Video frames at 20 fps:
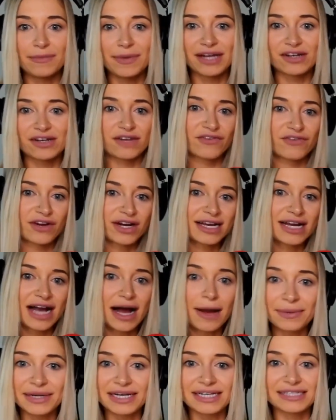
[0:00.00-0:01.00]
about different
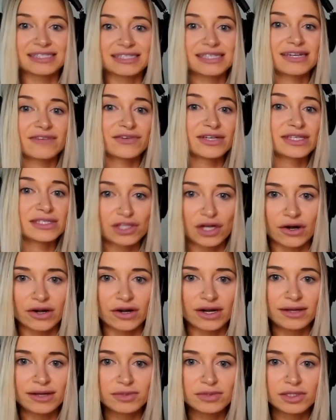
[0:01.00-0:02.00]
companies and different
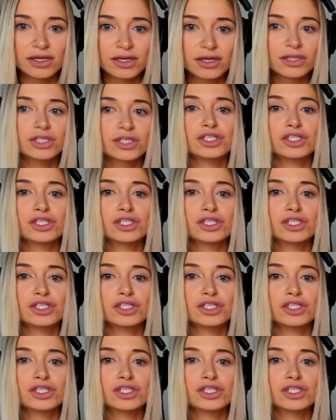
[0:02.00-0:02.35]
startups,